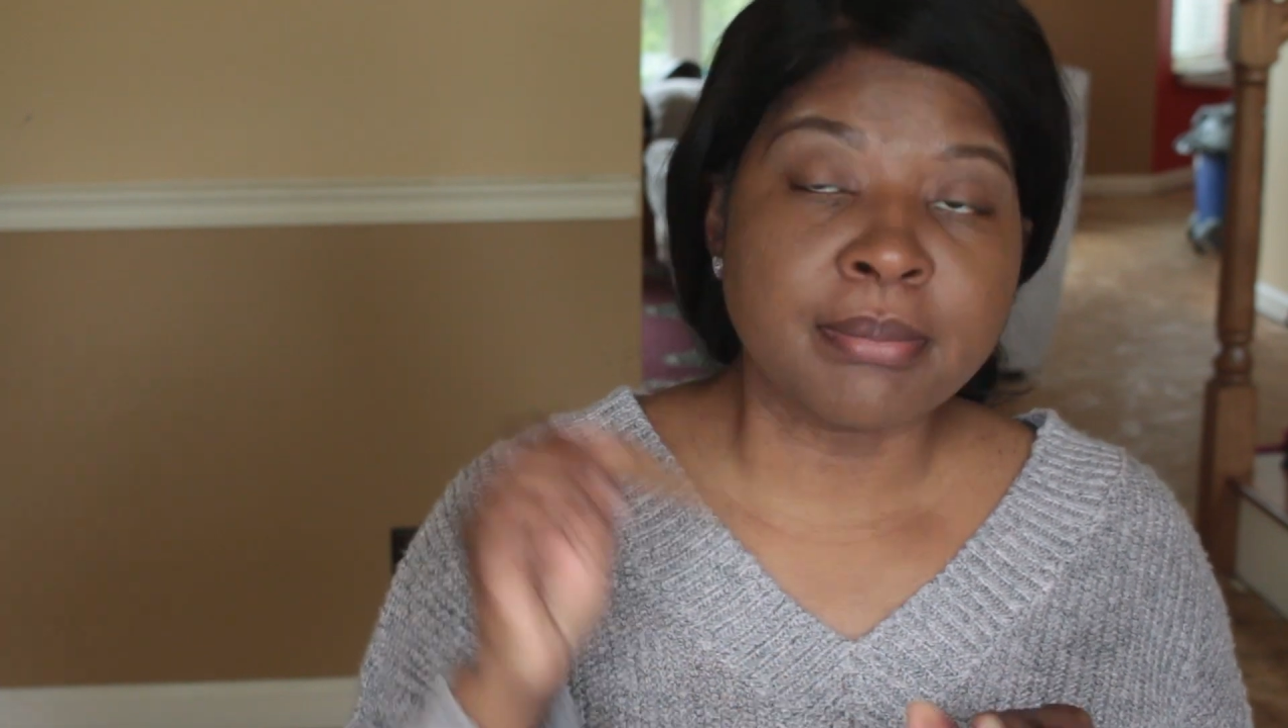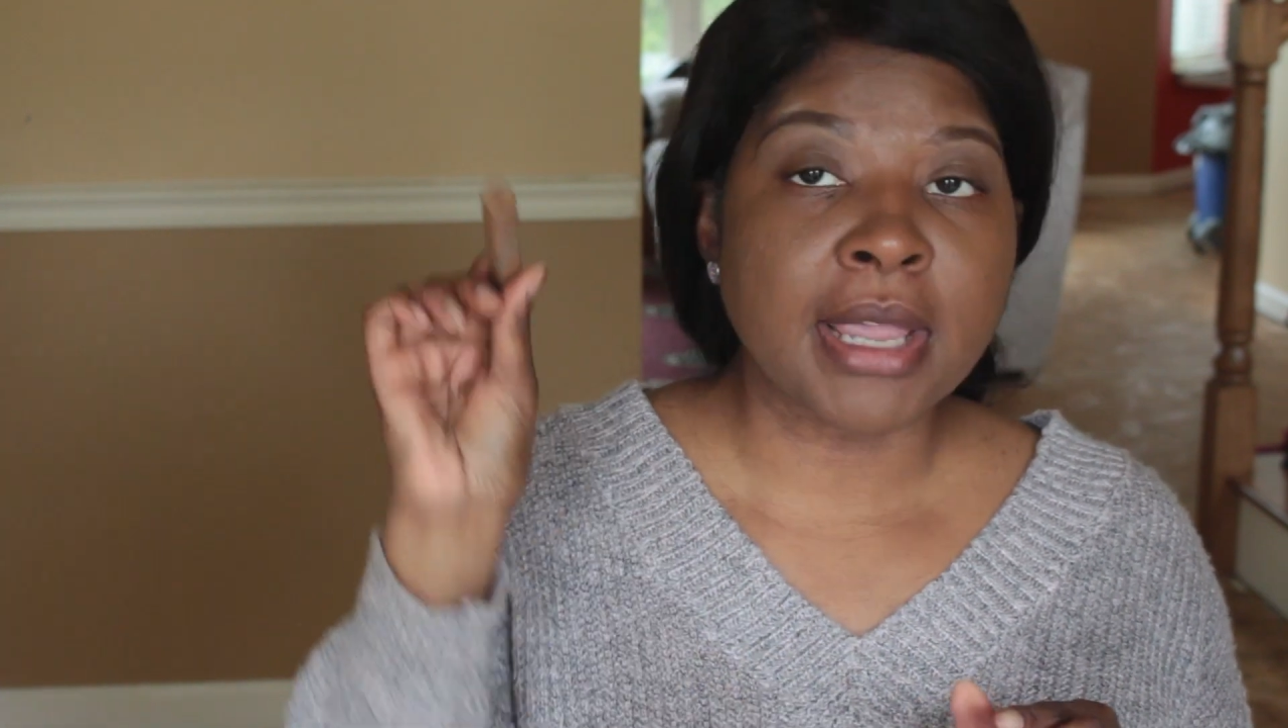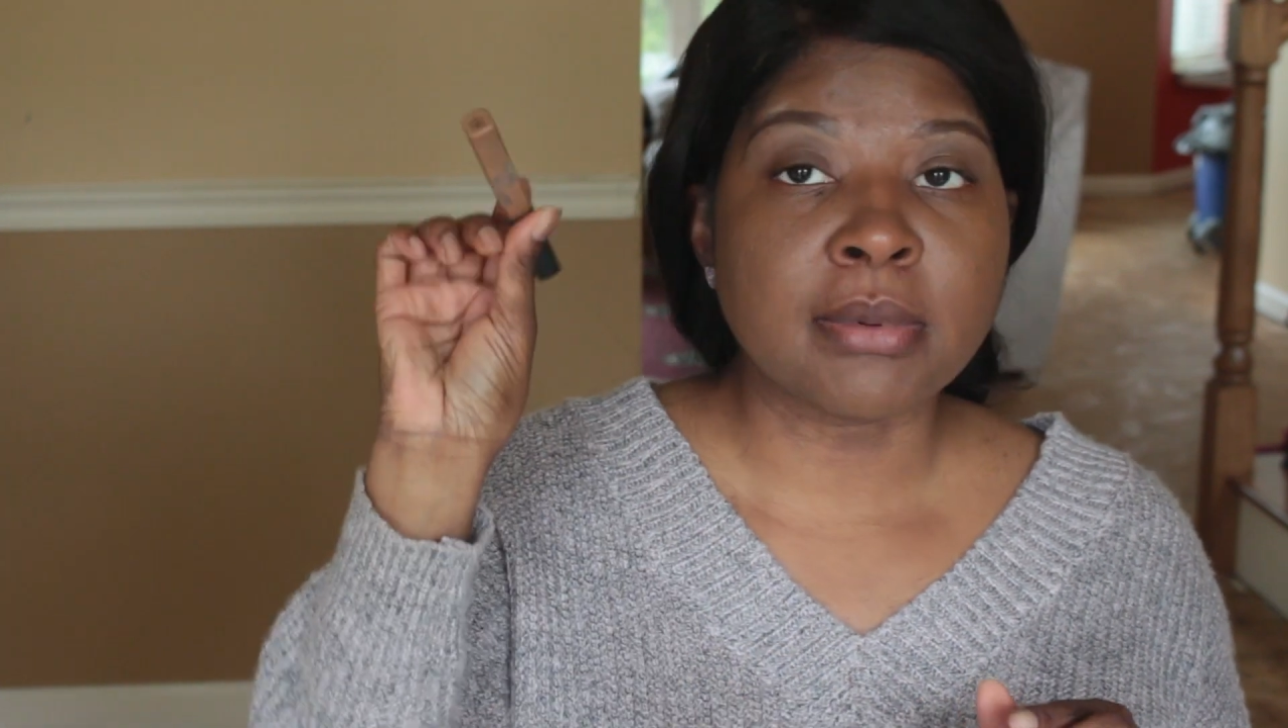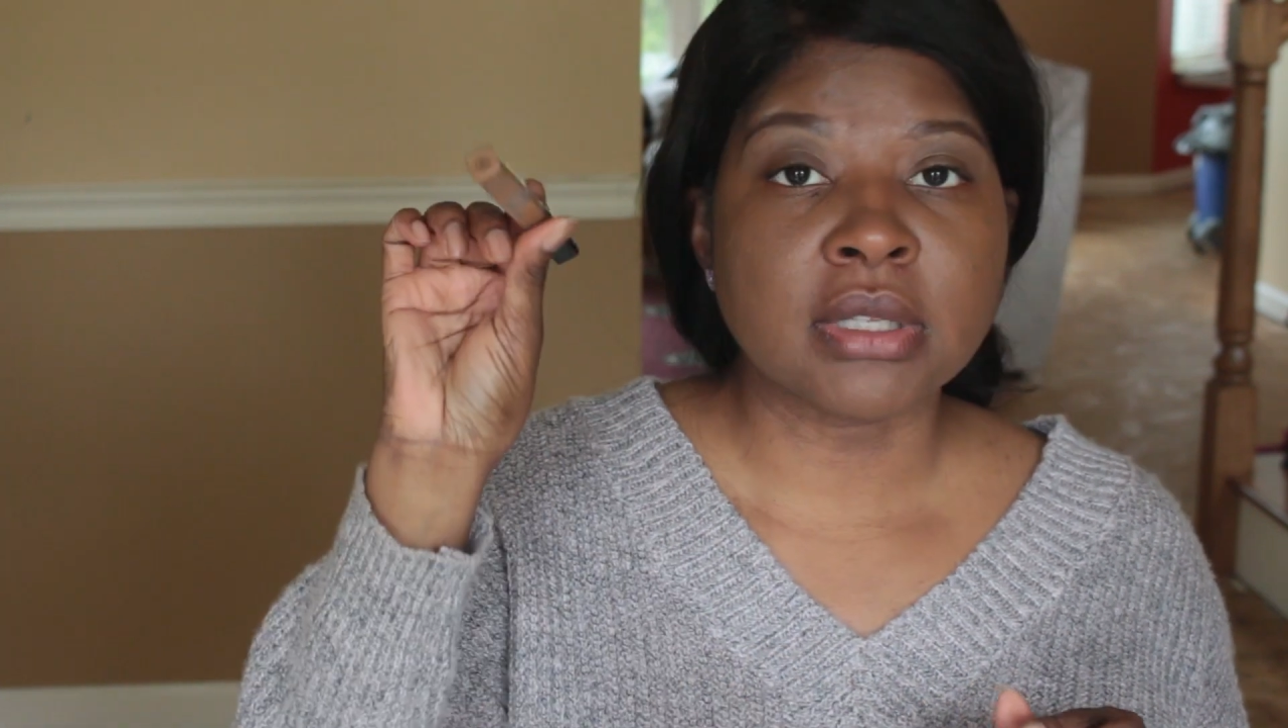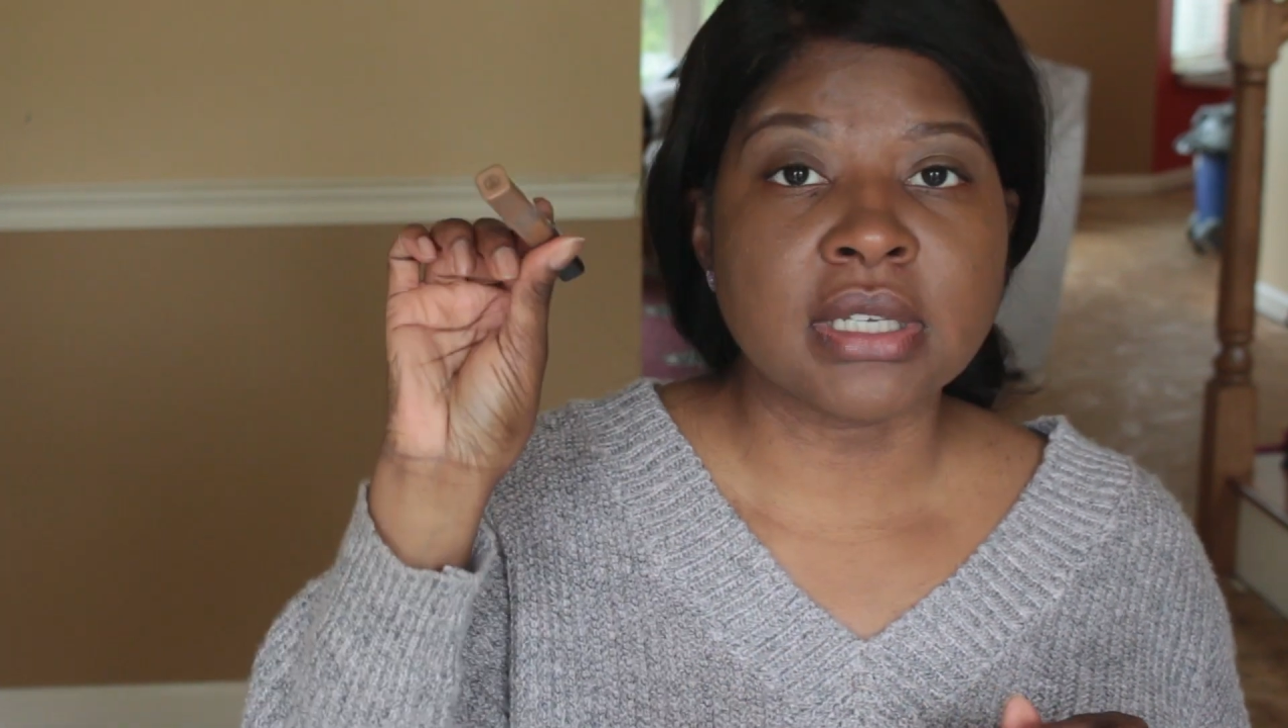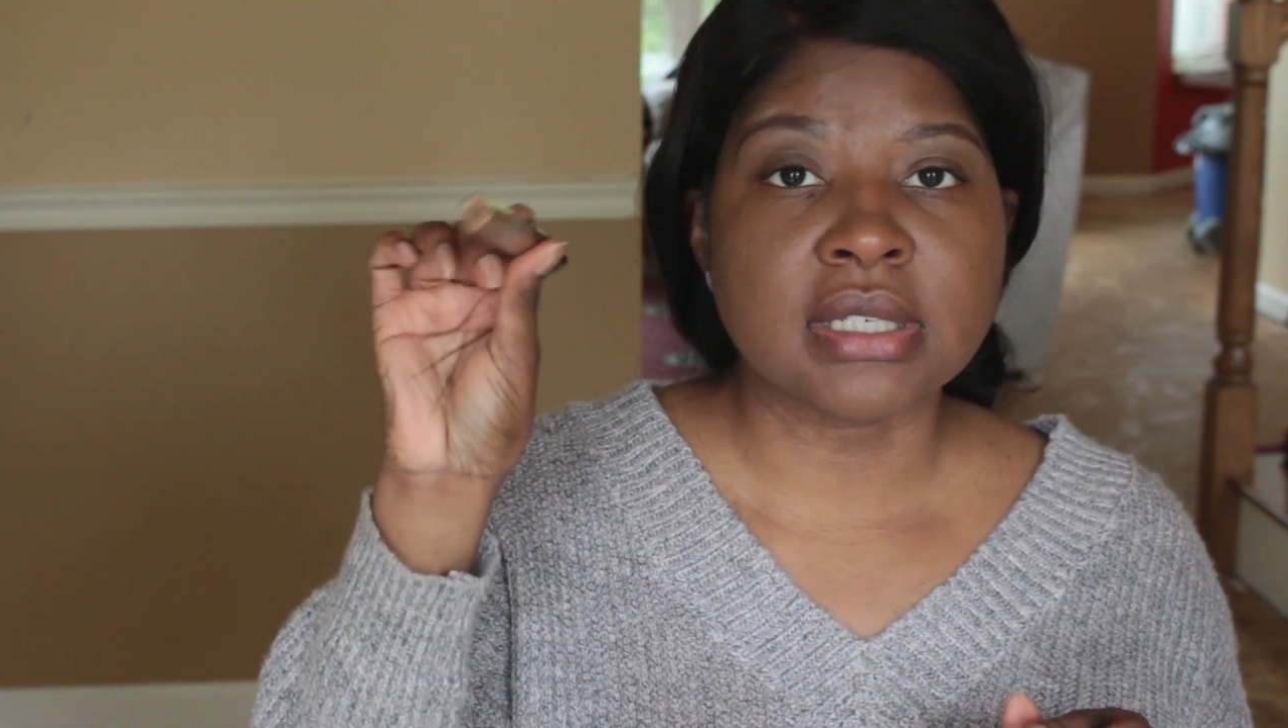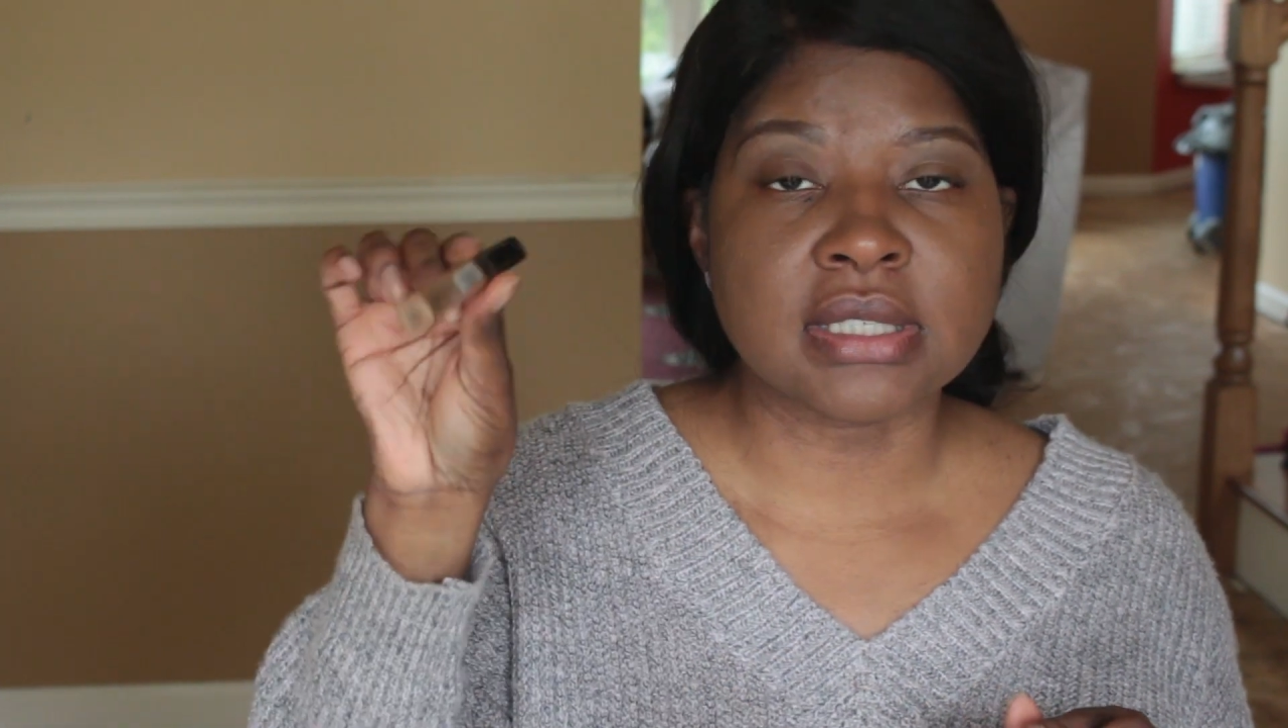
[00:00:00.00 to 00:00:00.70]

Maybelline